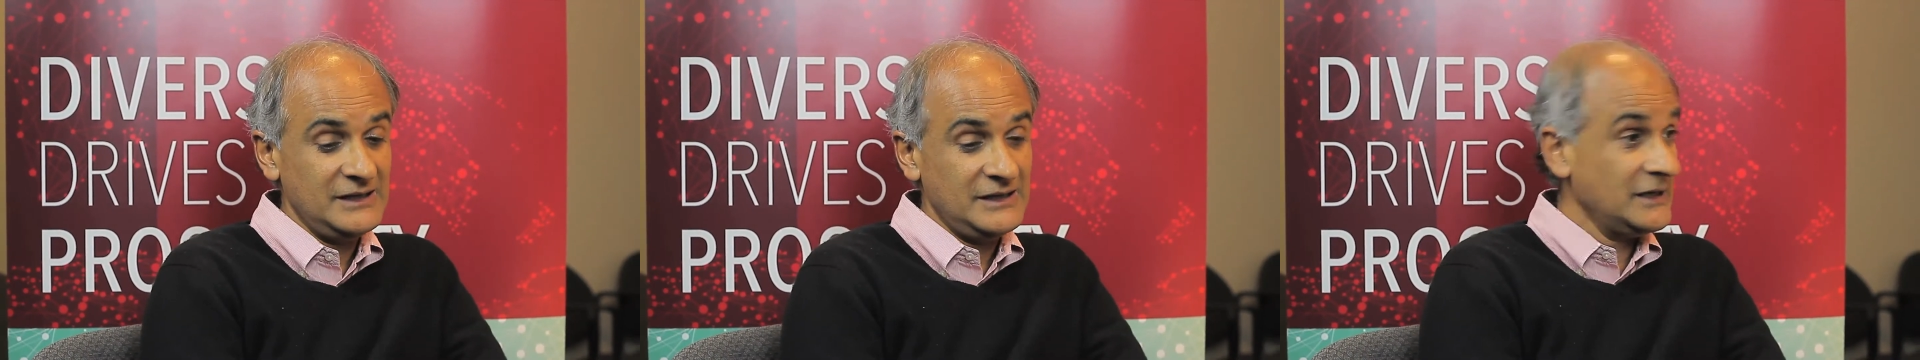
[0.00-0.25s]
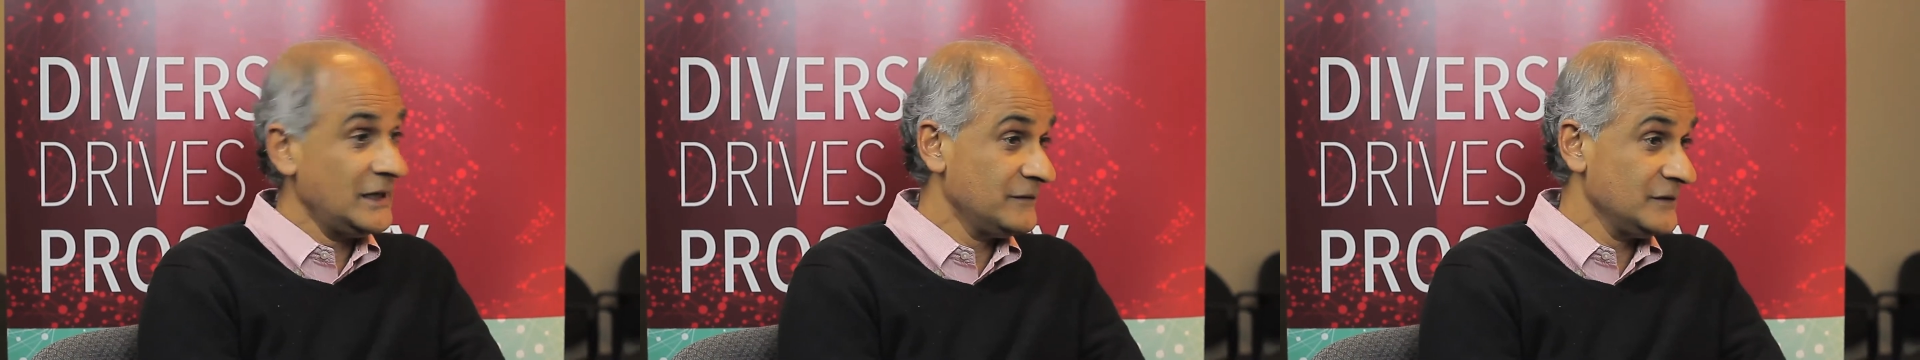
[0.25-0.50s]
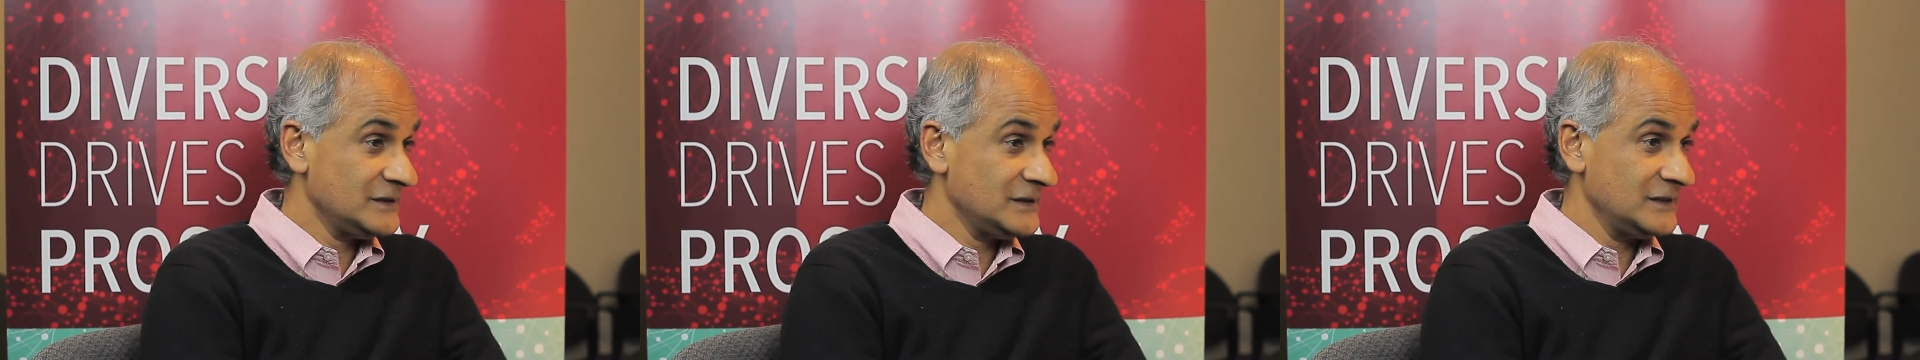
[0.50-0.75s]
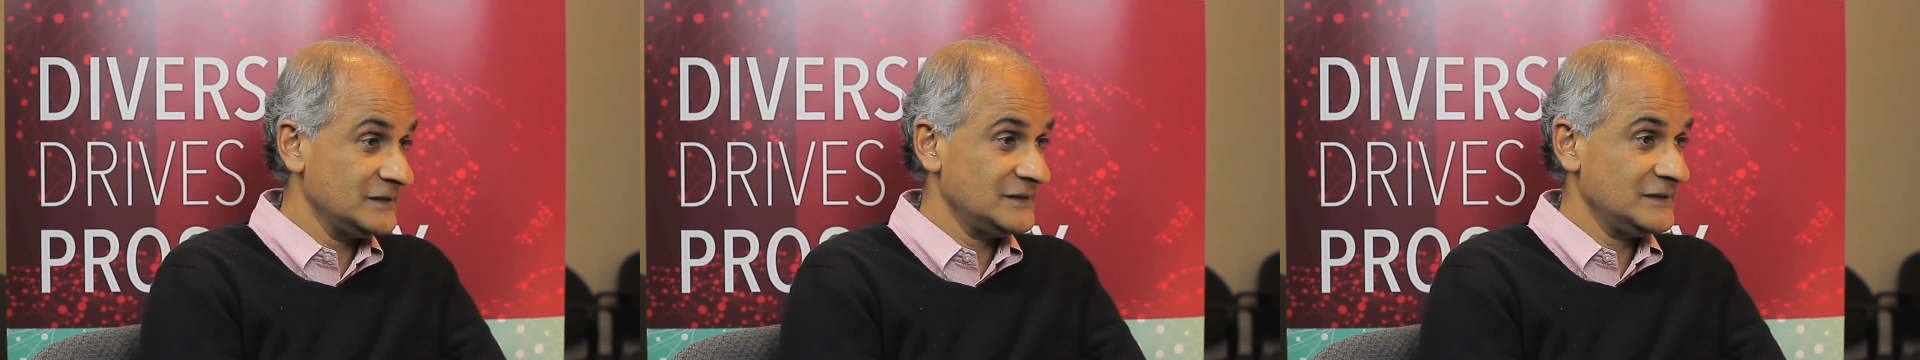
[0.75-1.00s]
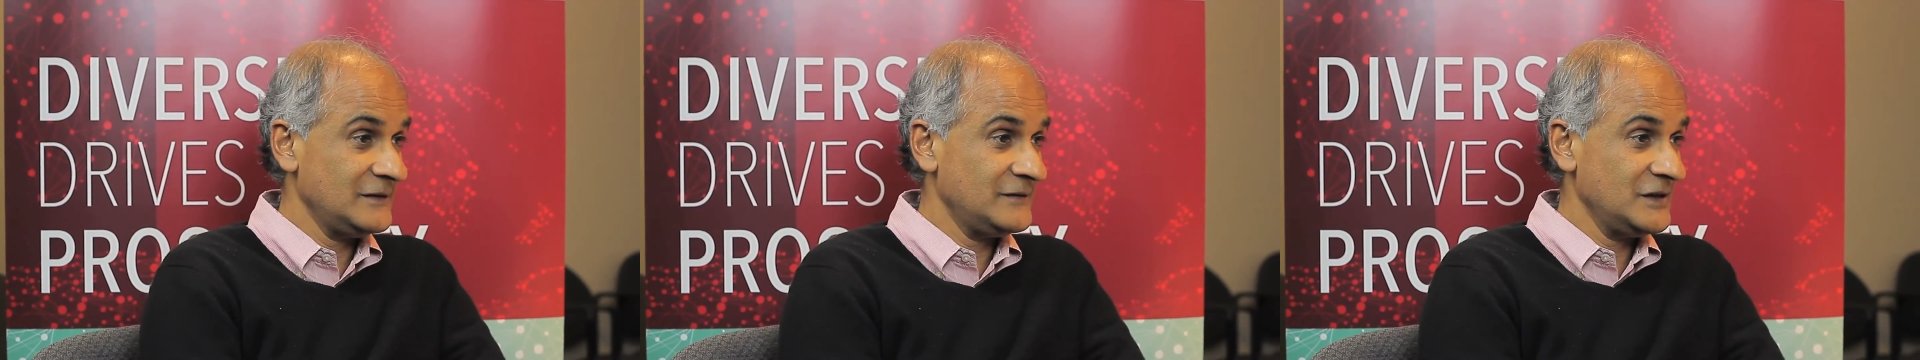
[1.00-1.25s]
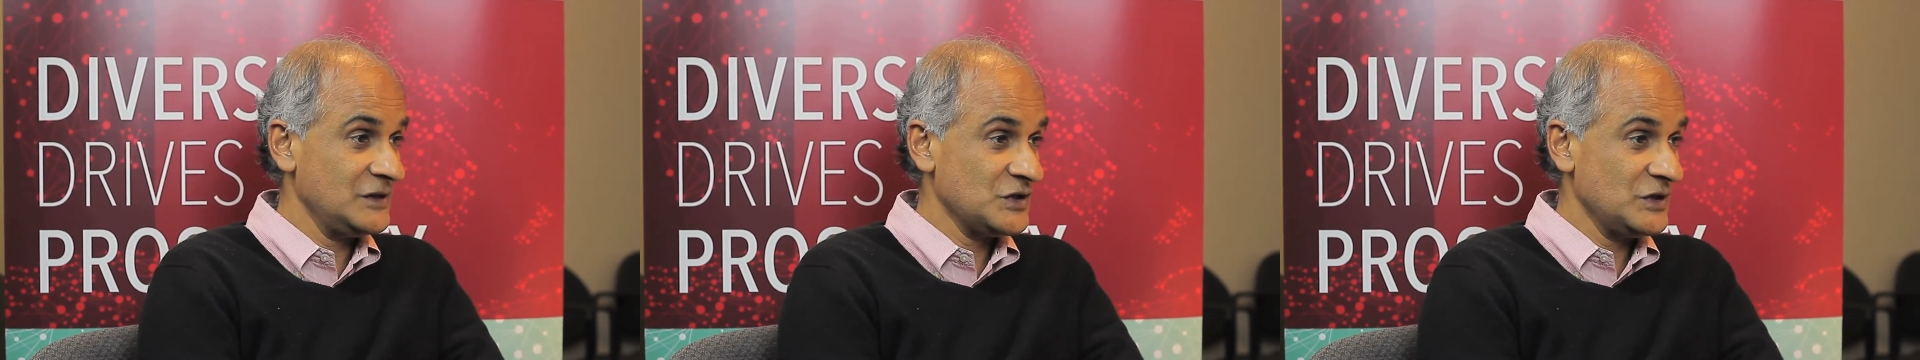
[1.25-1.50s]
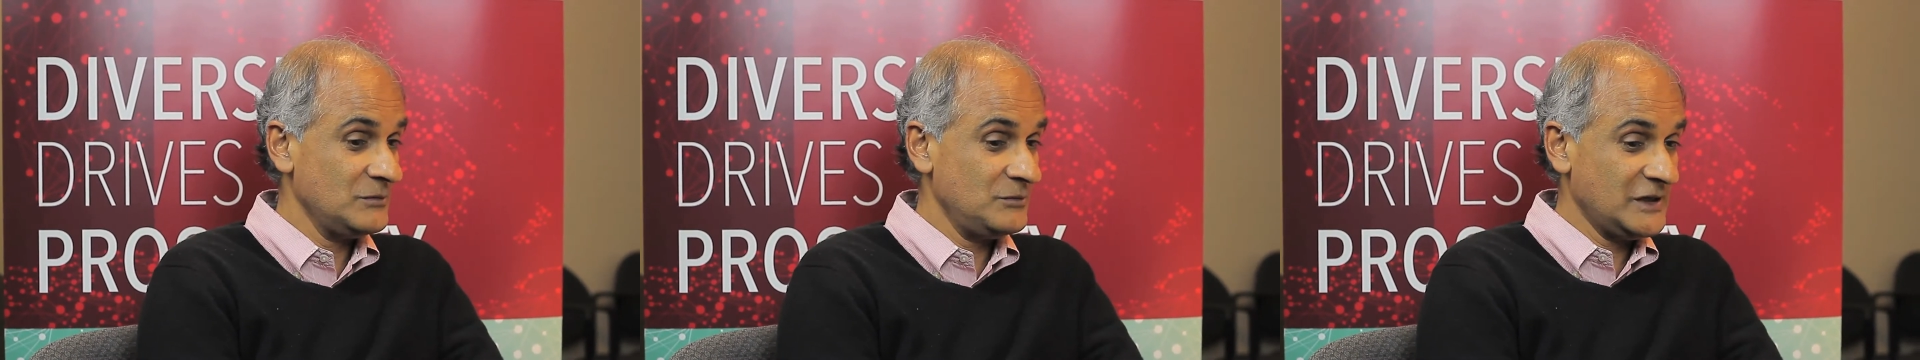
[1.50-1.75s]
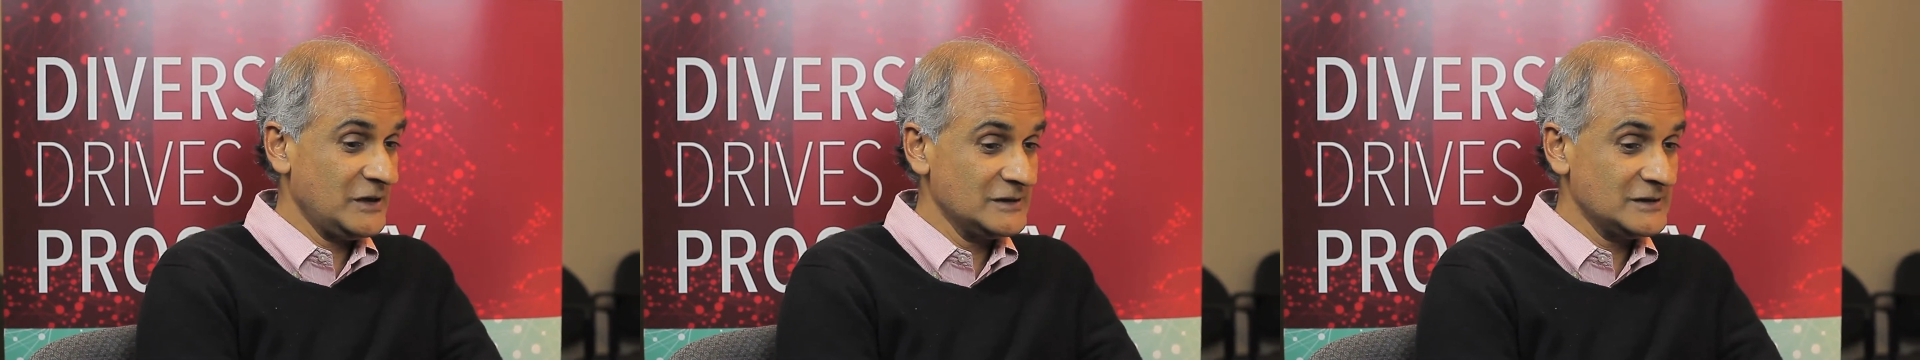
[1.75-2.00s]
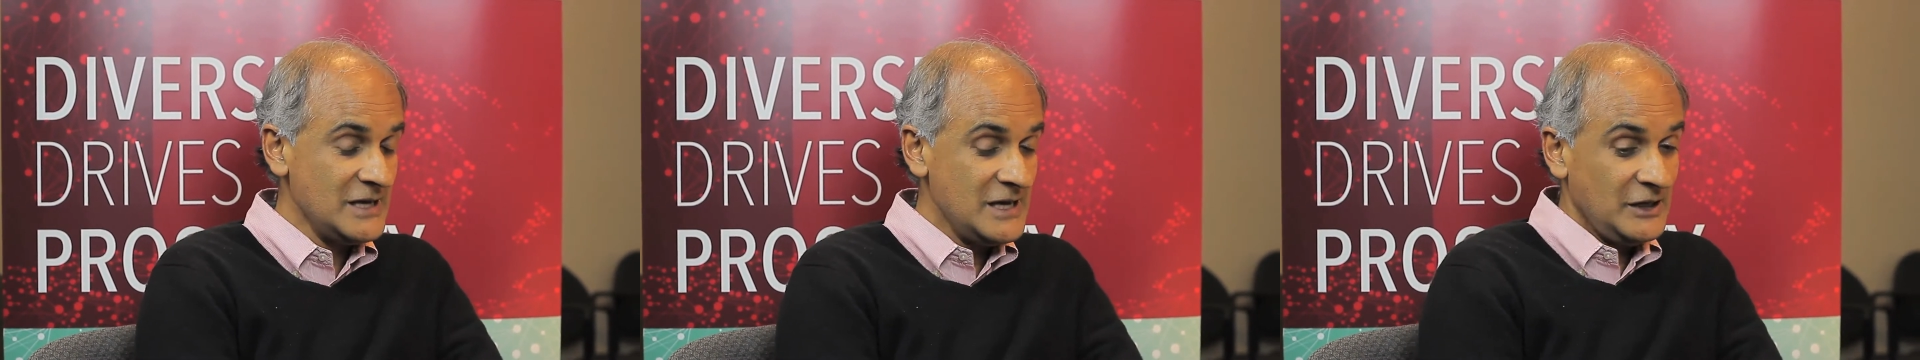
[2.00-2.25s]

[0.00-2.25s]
in every sense, definition, because